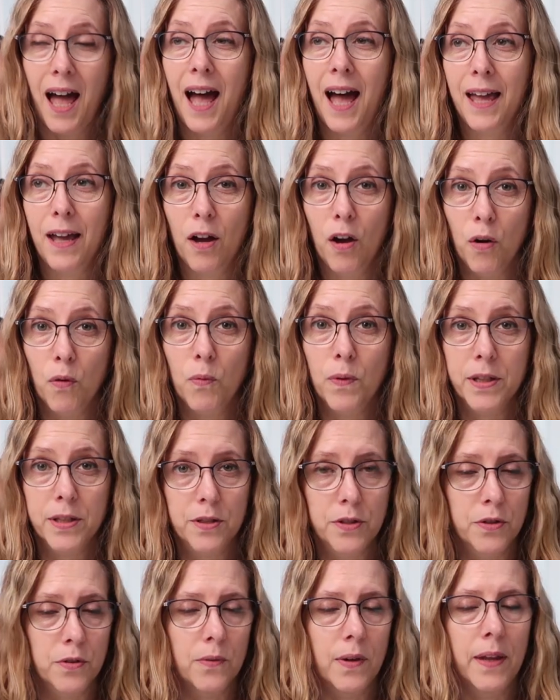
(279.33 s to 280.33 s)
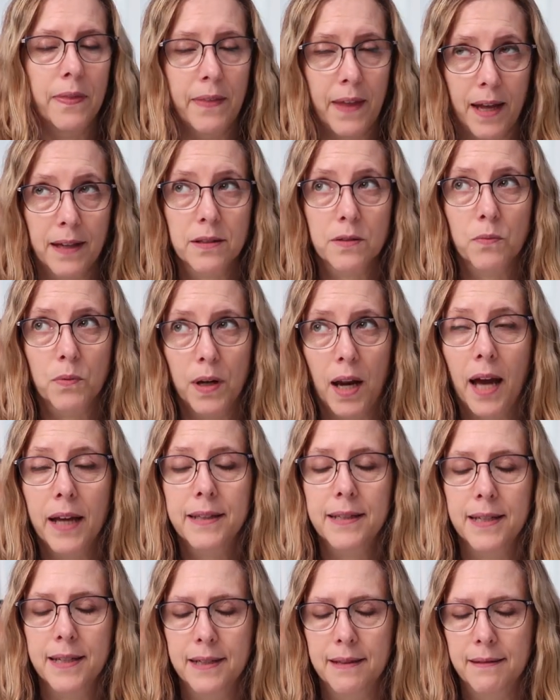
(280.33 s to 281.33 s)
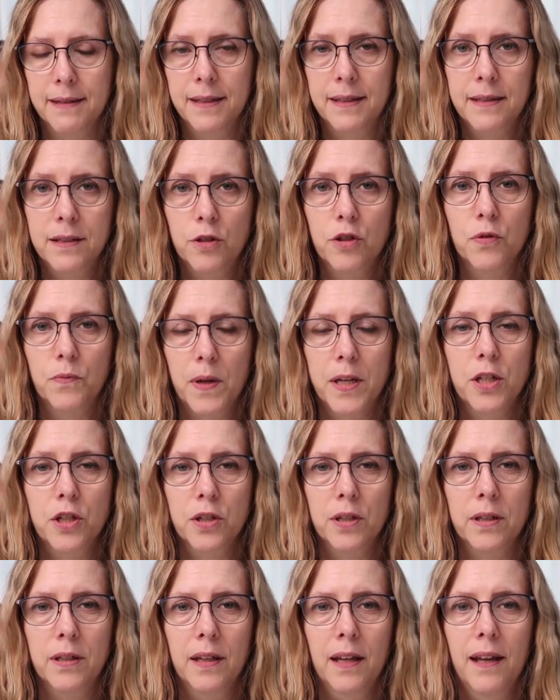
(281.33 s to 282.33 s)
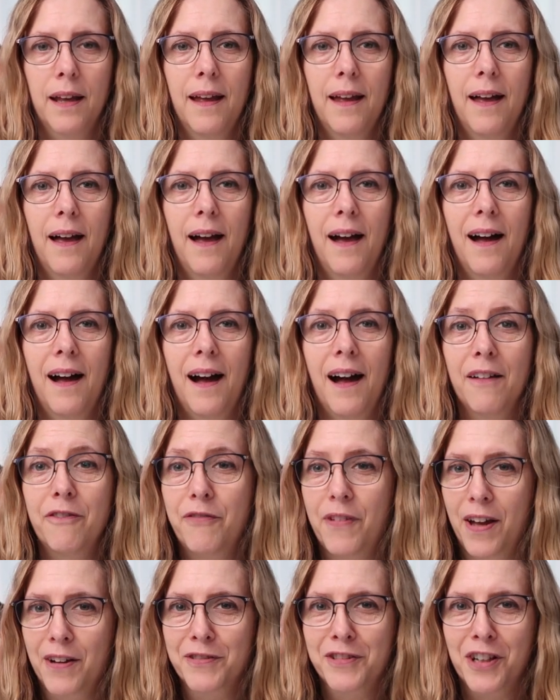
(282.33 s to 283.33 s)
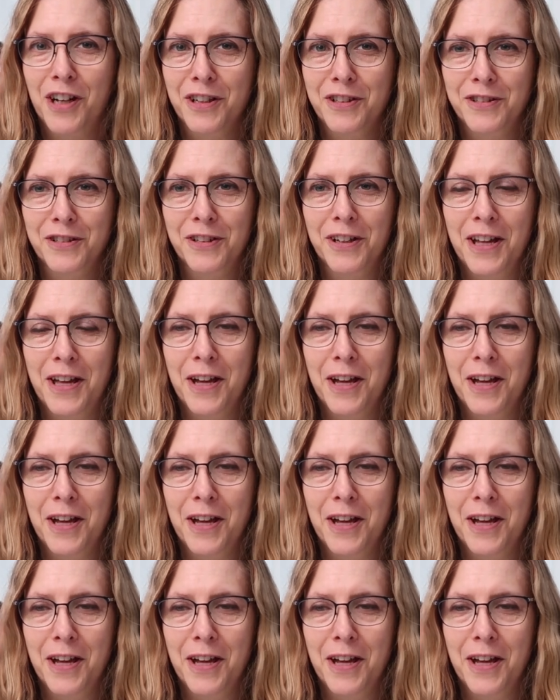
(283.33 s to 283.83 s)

I always do, and that's what I did in this situation. I found Dr.